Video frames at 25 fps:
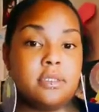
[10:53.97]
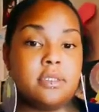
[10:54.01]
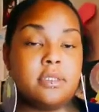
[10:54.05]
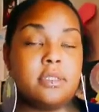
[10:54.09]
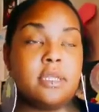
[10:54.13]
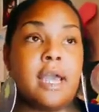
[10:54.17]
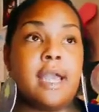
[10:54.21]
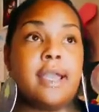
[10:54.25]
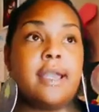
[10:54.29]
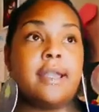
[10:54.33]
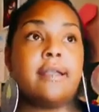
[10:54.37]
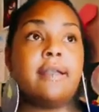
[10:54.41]

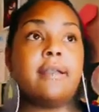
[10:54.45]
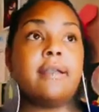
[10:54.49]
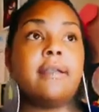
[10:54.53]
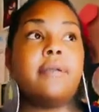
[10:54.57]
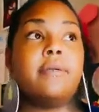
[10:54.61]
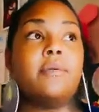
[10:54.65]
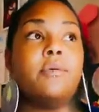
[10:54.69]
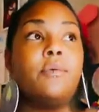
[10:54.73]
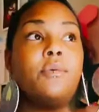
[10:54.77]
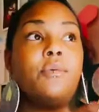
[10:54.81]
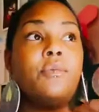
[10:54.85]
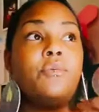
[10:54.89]
Like,
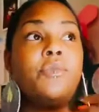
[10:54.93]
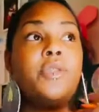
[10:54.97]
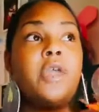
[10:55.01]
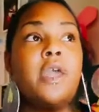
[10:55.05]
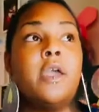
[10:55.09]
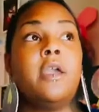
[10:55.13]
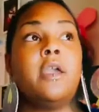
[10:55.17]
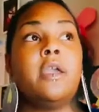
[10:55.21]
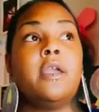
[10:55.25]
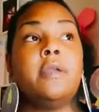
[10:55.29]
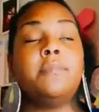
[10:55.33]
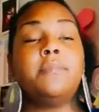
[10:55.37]

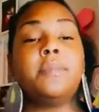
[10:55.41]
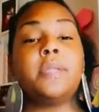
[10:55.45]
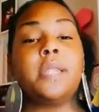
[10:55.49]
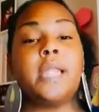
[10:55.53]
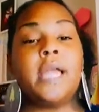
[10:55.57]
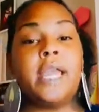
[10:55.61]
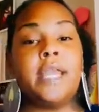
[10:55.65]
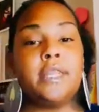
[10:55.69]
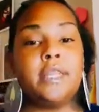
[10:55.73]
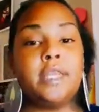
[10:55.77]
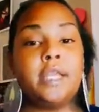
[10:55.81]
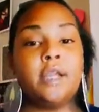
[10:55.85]
they
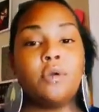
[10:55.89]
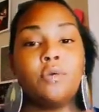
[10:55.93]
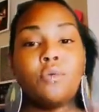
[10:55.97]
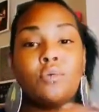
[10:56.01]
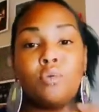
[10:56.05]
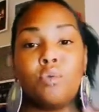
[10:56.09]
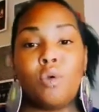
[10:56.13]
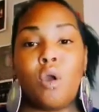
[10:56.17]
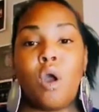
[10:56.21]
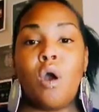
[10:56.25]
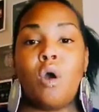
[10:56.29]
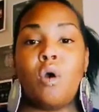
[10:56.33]
play their
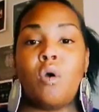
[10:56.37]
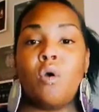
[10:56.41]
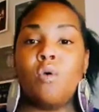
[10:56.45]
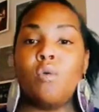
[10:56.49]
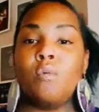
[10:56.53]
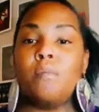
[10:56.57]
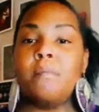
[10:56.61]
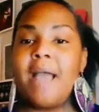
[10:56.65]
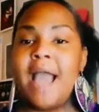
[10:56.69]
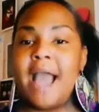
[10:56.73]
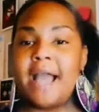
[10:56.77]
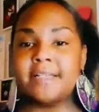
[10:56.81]
role,
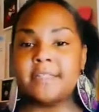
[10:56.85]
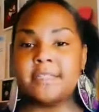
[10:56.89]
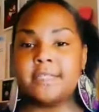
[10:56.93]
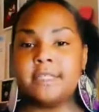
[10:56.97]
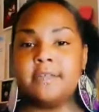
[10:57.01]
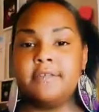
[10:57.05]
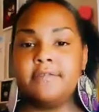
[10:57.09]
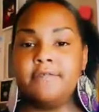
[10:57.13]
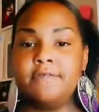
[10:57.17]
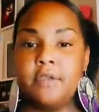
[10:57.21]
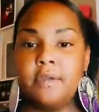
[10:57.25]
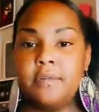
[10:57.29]

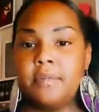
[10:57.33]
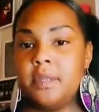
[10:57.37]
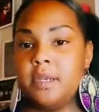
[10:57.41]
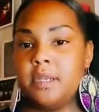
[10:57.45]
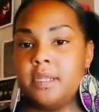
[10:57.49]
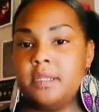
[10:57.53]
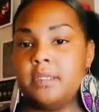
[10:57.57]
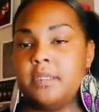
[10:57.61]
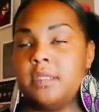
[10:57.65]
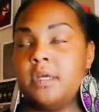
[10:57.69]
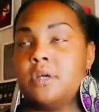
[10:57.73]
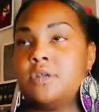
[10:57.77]
masculine and
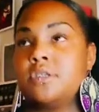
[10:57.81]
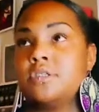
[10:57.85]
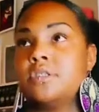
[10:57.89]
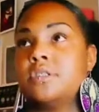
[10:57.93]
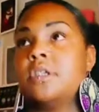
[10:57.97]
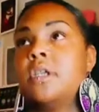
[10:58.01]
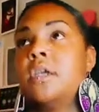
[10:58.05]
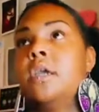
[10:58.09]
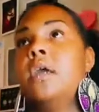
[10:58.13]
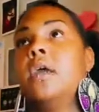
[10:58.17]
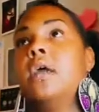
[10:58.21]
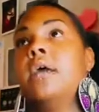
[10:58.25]
feminine, those
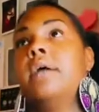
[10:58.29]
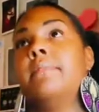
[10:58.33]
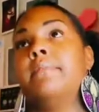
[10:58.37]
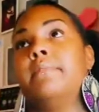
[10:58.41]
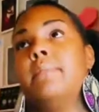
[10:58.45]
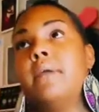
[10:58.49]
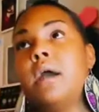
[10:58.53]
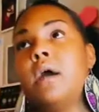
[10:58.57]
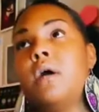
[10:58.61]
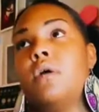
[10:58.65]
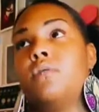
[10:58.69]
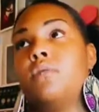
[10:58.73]

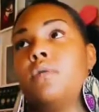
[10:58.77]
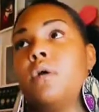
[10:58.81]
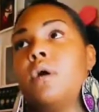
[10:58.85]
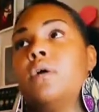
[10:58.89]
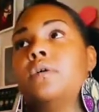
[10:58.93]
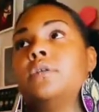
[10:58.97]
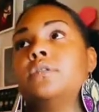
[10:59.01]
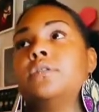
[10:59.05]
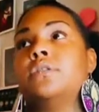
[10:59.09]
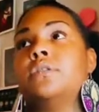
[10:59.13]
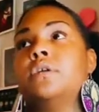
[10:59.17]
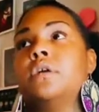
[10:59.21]
male
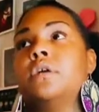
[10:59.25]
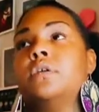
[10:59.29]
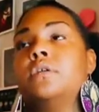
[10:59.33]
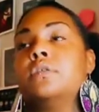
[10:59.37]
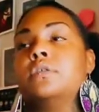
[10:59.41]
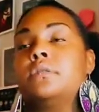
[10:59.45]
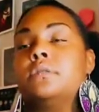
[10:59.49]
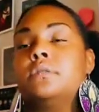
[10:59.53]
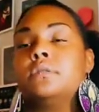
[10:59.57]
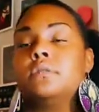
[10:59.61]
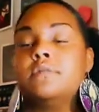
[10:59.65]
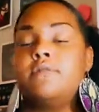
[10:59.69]
roles,
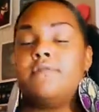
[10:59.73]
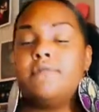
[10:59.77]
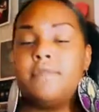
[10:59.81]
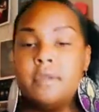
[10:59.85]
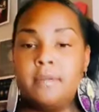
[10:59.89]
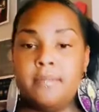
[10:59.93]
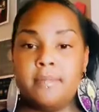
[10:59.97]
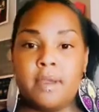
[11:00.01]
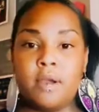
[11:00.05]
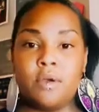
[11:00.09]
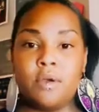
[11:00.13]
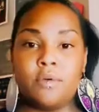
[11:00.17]
those
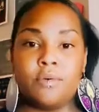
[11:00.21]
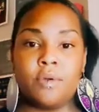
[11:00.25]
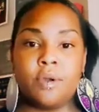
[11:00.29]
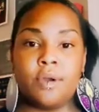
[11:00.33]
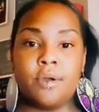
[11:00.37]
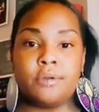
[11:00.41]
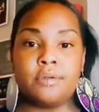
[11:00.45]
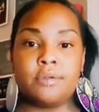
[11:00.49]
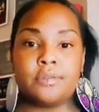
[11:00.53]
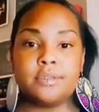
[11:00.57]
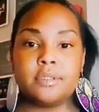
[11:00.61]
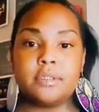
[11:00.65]
female
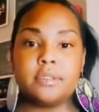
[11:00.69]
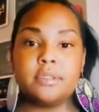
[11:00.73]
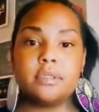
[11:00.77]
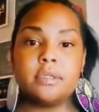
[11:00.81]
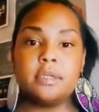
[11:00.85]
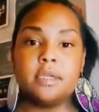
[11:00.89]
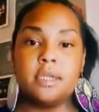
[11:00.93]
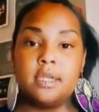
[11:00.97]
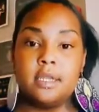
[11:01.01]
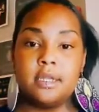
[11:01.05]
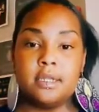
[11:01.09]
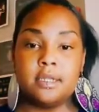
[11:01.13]
roles,
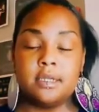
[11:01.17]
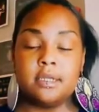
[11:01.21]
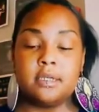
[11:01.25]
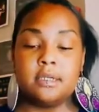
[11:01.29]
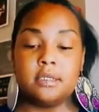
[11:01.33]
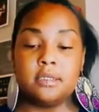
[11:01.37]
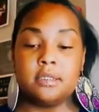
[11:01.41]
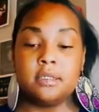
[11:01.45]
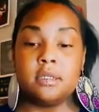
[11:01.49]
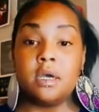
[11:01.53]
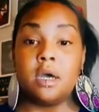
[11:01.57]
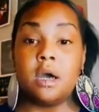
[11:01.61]

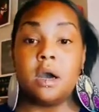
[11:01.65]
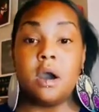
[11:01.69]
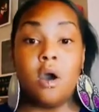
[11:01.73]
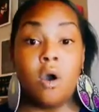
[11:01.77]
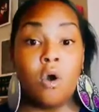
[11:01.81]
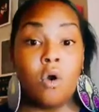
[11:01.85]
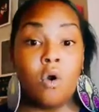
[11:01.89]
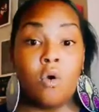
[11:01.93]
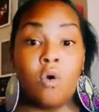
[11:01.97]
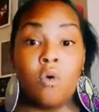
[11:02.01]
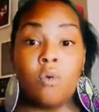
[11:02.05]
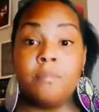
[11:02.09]
in the
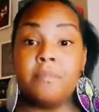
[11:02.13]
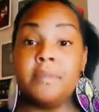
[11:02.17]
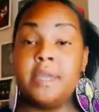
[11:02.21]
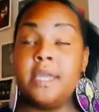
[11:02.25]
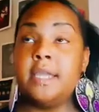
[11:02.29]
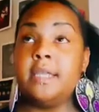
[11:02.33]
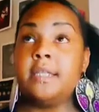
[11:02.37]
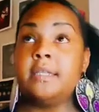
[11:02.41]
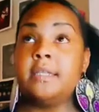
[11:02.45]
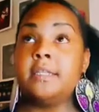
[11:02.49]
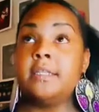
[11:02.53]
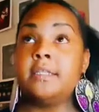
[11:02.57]
home
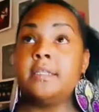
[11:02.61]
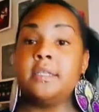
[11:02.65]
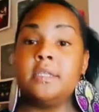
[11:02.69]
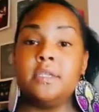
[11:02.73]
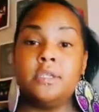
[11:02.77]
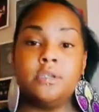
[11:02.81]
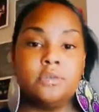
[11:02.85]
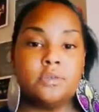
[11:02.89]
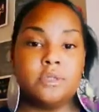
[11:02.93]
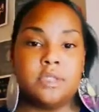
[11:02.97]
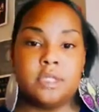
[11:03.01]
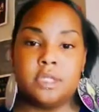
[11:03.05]
and in the
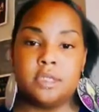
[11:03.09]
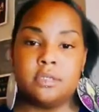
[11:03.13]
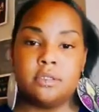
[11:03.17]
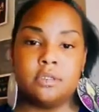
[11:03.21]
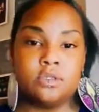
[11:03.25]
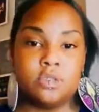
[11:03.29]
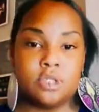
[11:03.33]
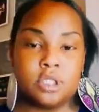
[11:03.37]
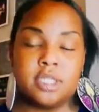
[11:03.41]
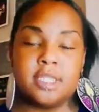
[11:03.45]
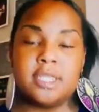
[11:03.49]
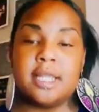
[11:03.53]
union.
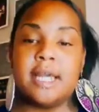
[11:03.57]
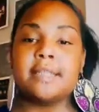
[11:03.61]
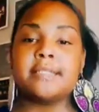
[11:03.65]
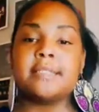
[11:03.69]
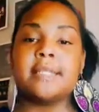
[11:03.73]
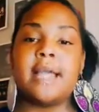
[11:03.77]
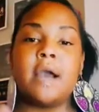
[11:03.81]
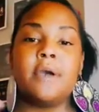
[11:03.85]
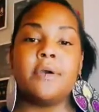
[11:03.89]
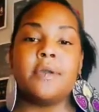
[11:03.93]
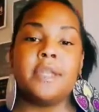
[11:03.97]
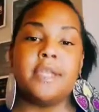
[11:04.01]
Usually that's
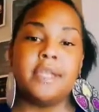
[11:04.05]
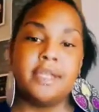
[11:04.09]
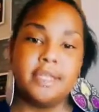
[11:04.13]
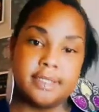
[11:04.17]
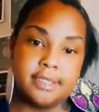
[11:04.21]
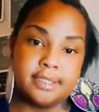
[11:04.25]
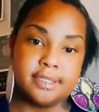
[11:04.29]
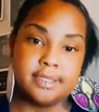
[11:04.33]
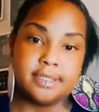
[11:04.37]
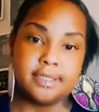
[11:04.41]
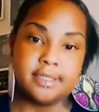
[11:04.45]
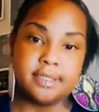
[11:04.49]
how it
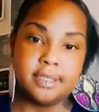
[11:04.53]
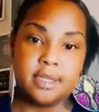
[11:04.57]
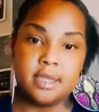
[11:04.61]
is